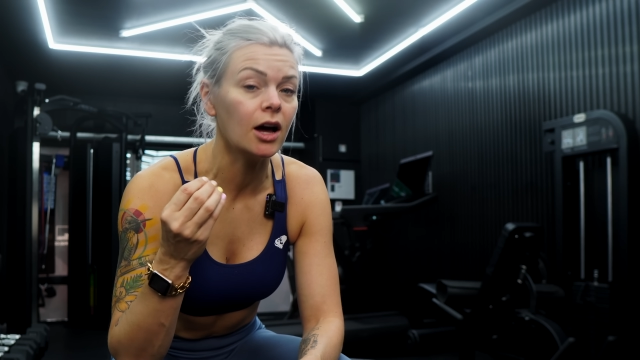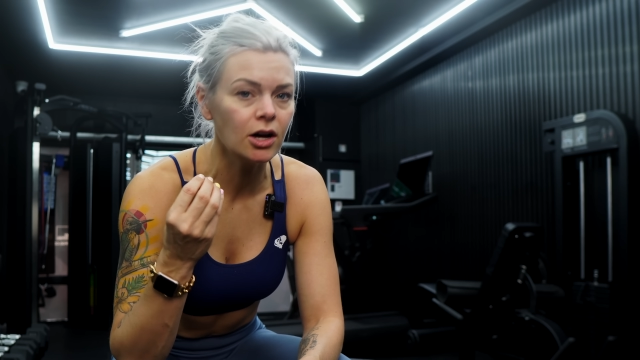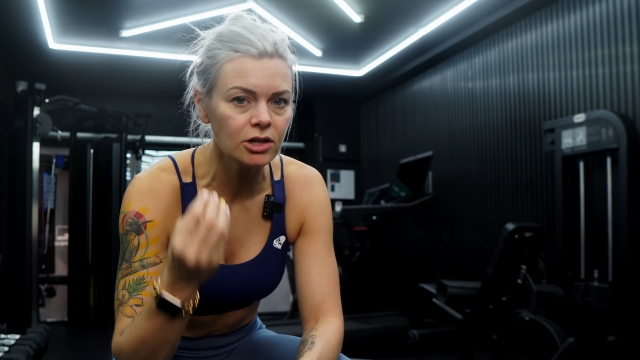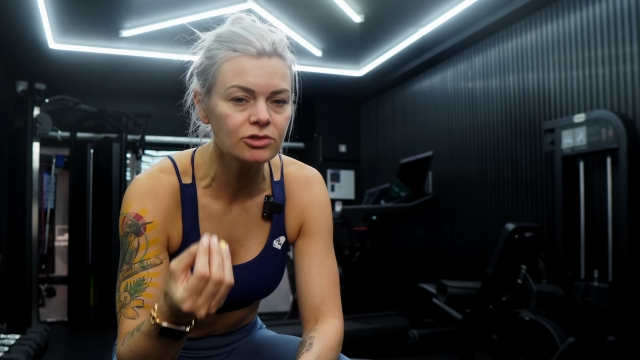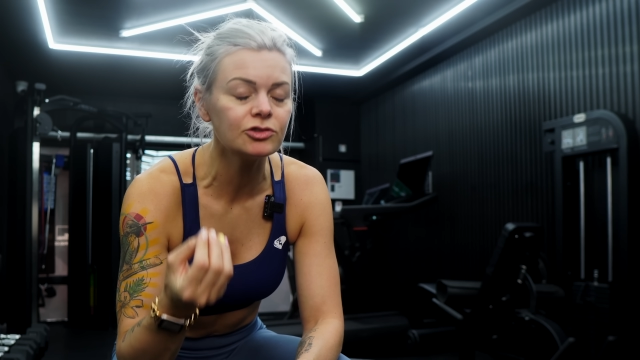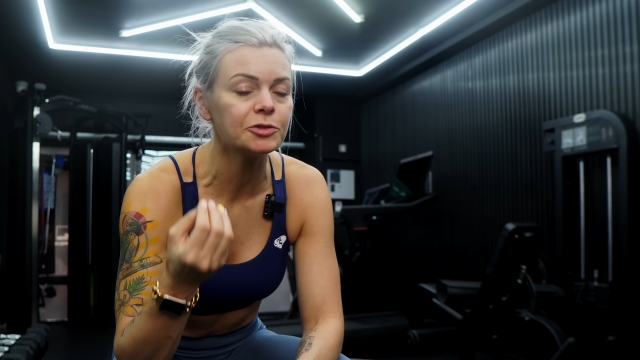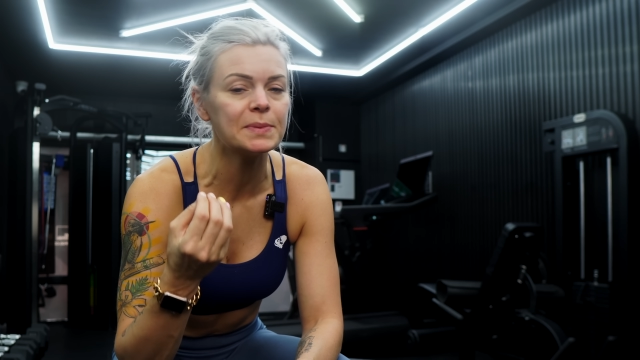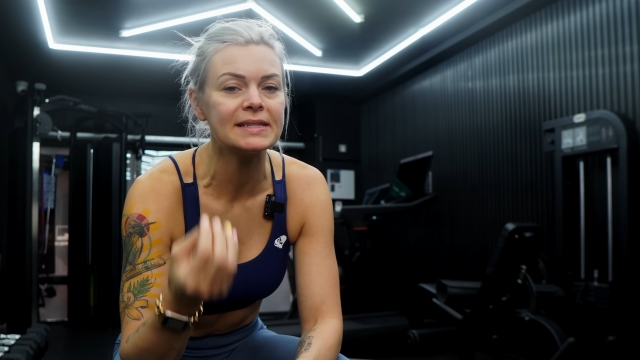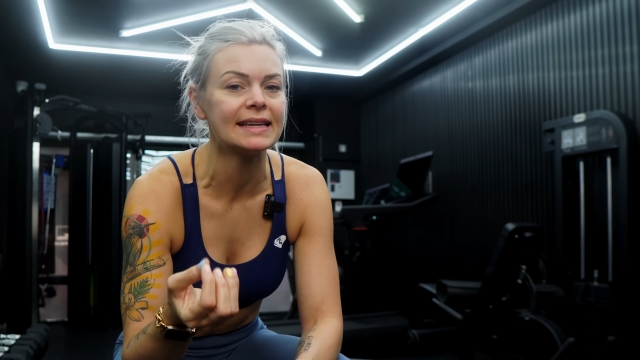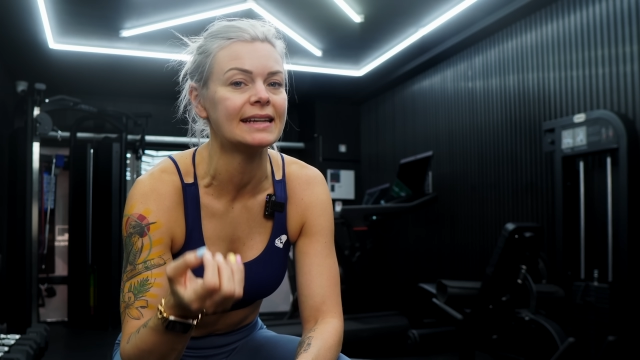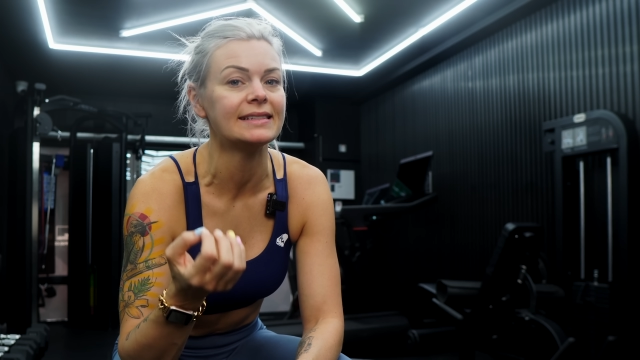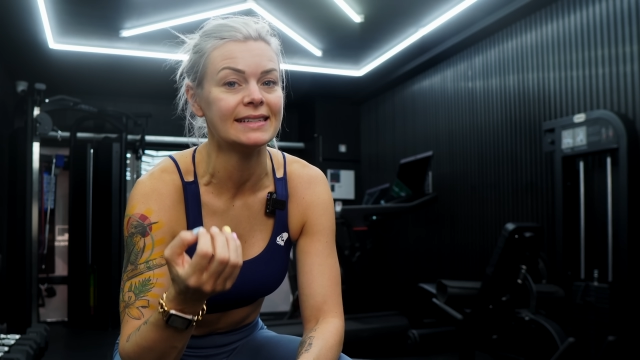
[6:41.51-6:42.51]

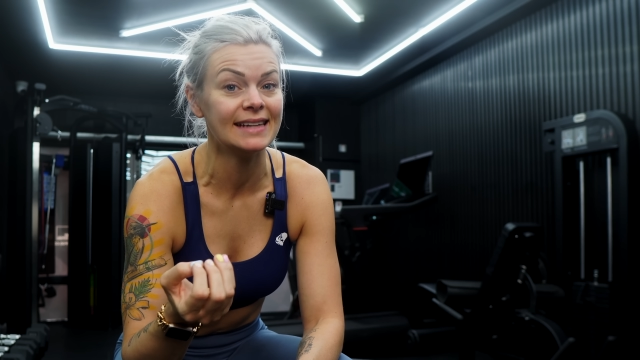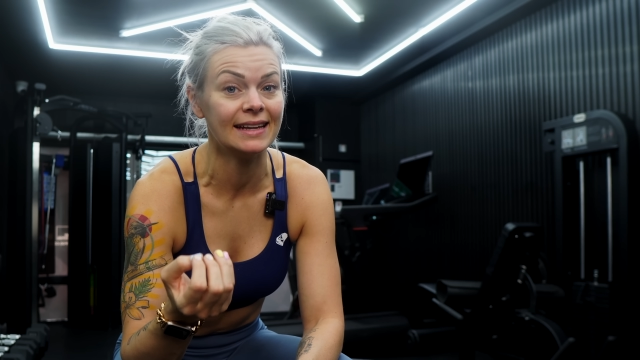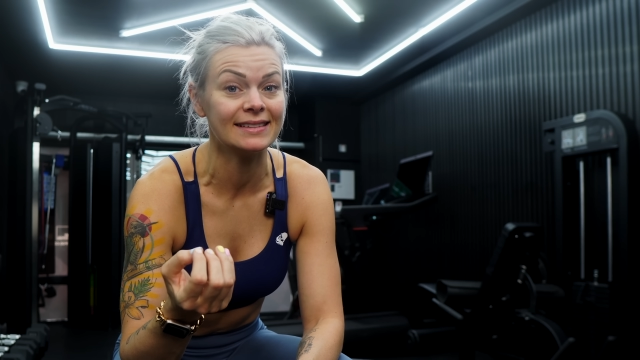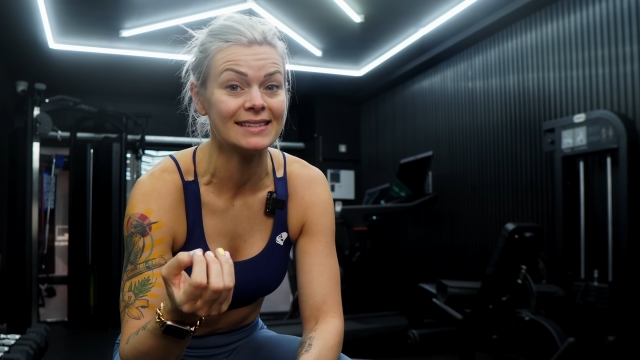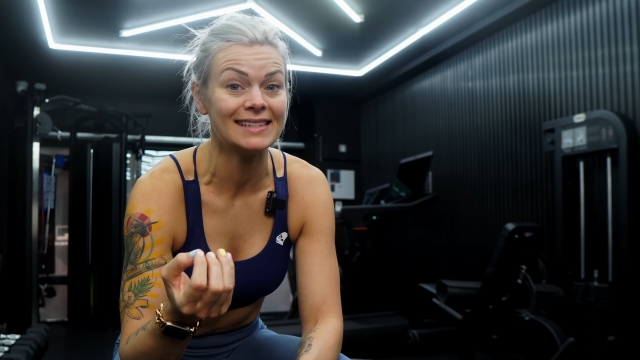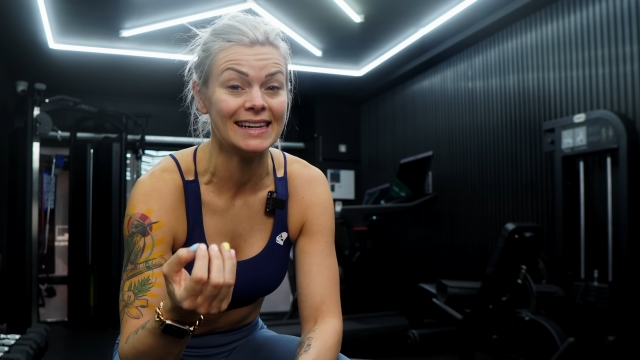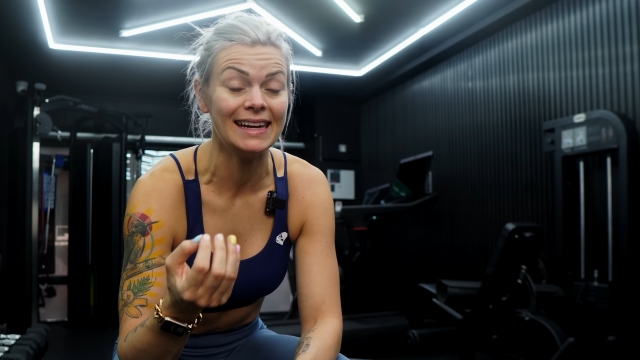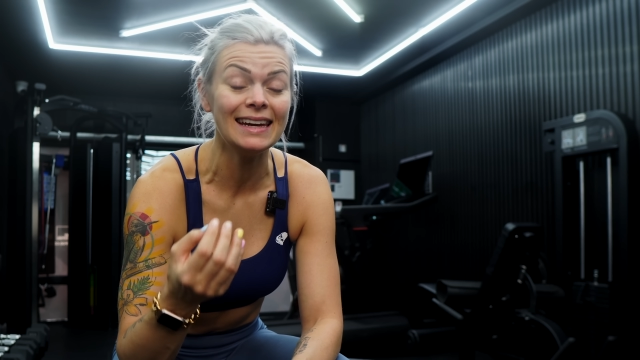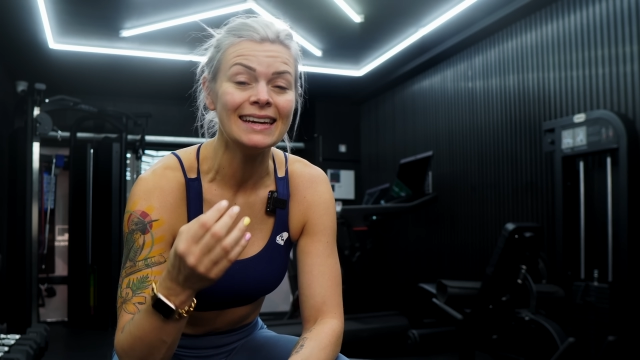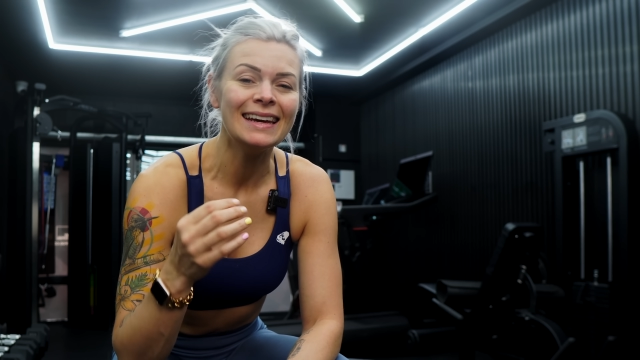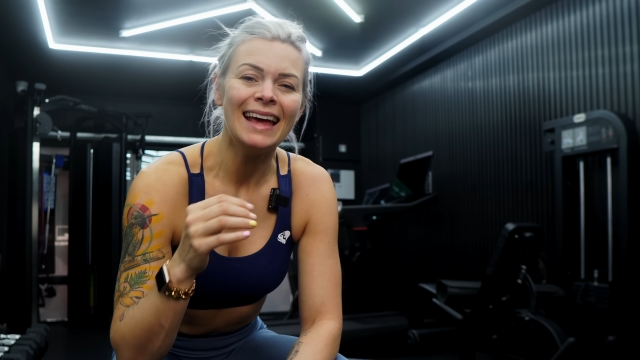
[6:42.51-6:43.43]
100% intensity,